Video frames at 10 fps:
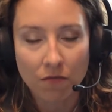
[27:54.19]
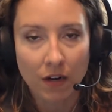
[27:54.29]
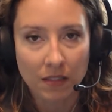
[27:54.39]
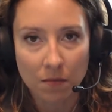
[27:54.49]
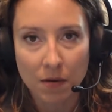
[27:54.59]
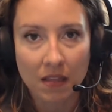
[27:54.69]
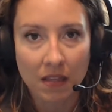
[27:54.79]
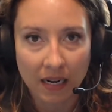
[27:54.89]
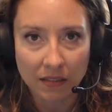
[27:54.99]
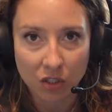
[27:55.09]
recipe that
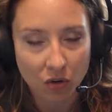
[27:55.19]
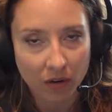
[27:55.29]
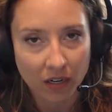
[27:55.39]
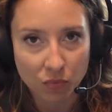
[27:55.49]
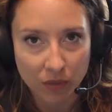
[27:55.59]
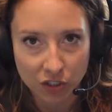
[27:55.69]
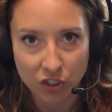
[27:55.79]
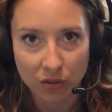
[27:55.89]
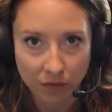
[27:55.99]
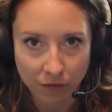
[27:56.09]
has the correct
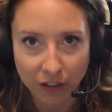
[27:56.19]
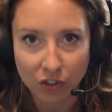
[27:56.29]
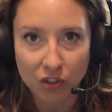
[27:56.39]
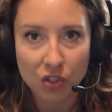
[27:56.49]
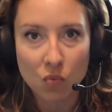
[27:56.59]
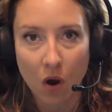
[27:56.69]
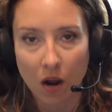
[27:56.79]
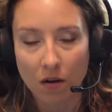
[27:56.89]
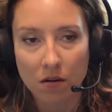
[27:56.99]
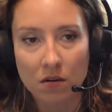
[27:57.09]
ratio of vinegar to
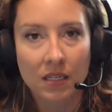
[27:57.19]
water